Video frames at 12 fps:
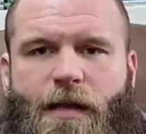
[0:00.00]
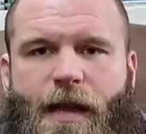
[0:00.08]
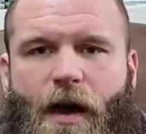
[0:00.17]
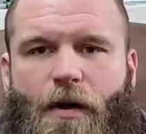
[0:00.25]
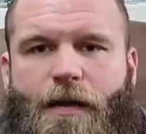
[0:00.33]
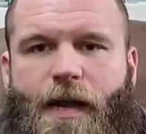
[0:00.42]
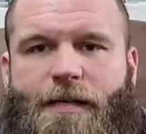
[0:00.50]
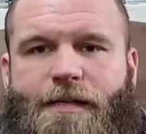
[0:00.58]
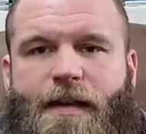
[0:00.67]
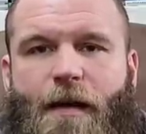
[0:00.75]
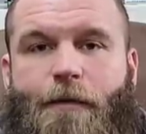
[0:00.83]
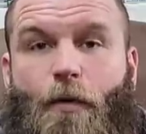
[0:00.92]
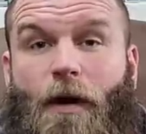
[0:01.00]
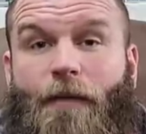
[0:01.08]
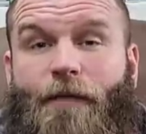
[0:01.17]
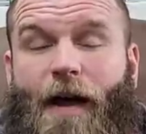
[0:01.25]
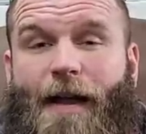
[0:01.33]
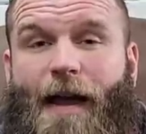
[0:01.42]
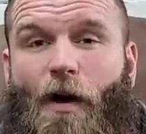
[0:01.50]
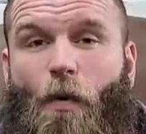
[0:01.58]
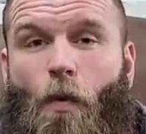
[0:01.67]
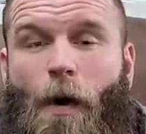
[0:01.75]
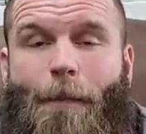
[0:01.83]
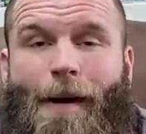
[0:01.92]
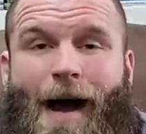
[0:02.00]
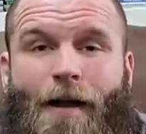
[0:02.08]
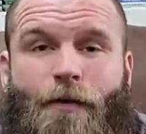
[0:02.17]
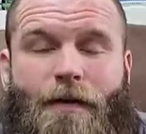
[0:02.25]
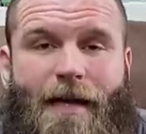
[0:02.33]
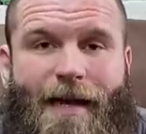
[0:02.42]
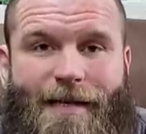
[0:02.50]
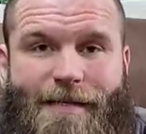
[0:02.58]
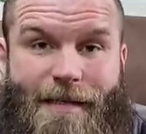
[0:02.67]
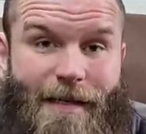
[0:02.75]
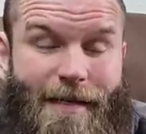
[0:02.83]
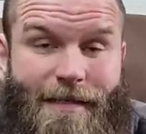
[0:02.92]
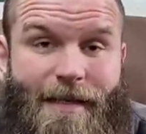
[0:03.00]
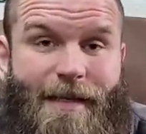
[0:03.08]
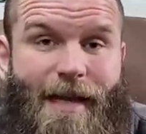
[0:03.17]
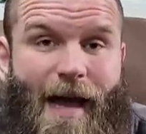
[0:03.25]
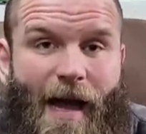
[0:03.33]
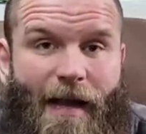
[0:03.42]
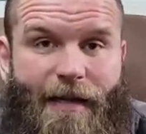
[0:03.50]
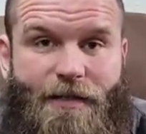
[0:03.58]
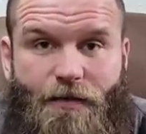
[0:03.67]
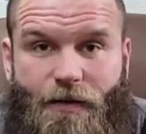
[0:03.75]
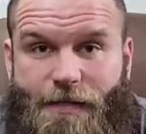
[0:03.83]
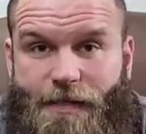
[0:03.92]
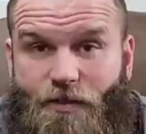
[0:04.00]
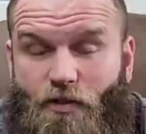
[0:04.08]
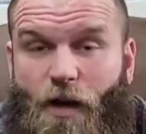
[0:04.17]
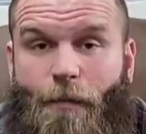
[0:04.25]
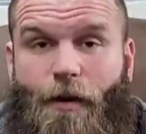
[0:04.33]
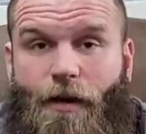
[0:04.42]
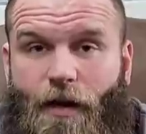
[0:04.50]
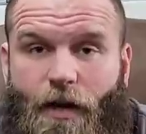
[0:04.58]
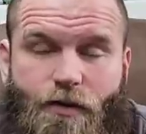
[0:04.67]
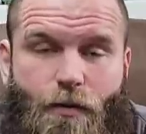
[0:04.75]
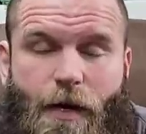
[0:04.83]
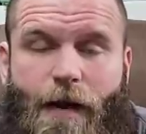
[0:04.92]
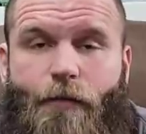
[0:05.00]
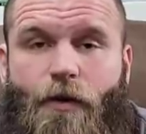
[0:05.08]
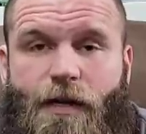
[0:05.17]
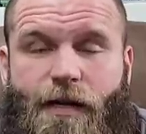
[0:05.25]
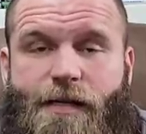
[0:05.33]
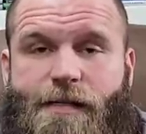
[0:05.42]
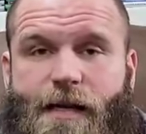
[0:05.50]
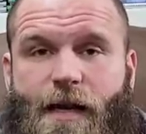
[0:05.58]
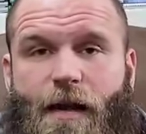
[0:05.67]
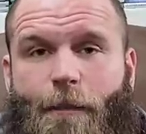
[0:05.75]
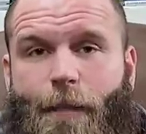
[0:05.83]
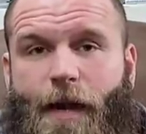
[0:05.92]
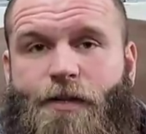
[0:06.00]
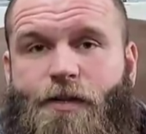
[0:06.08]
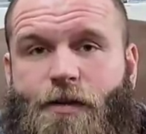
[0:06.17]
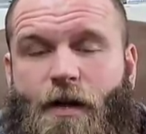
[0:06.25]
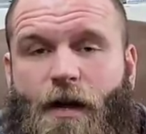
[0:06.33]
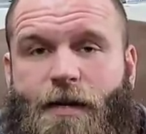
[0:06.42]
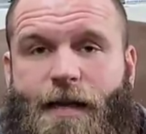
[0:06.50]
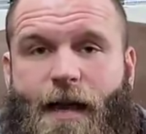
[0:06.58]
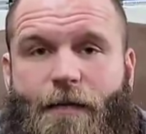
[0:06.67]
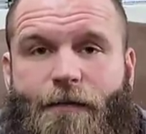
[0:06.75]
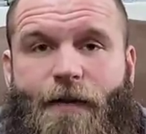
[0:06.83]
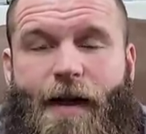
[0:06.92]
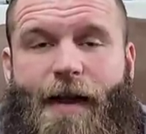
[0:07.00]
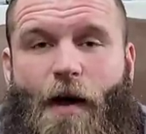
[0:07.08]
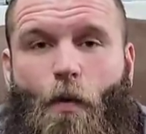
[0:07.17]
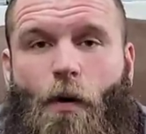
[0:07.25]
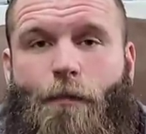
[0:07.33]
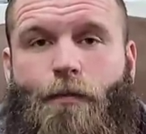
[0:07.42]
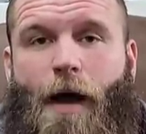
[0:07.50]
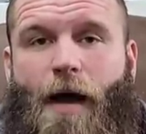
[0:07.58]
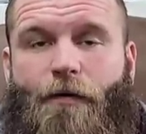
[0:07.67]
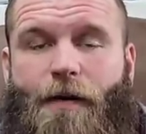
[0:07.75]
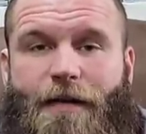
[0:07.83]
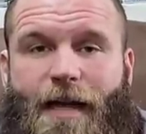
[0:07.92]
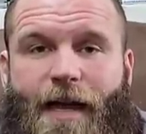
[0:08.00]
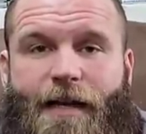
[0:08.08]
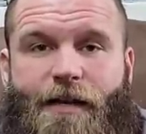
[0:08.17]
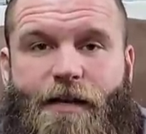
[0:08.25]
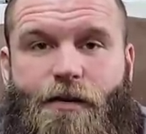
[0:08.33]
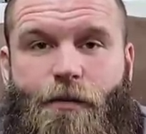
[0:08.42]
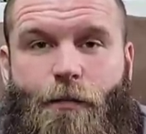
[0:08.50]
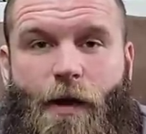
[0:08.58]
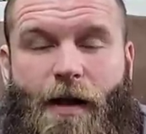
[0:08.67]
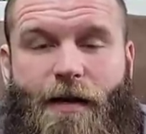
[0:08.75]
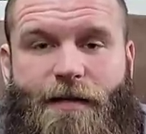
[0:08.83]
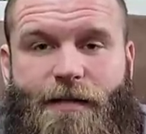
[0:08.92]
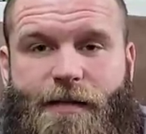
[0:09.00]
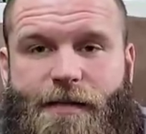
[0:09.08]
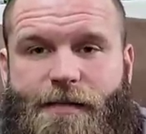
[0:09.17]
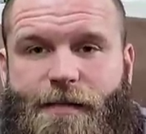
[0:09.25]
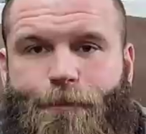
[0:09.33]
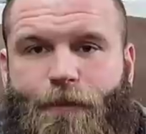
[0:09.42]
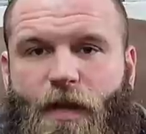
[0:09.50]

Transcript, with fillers: Now, next up, you want to find out what pottery line is it? Is it the Onyx or is it Strawberry Country? Whatever it is, make sure you hunt down, find out what pottery line your product is.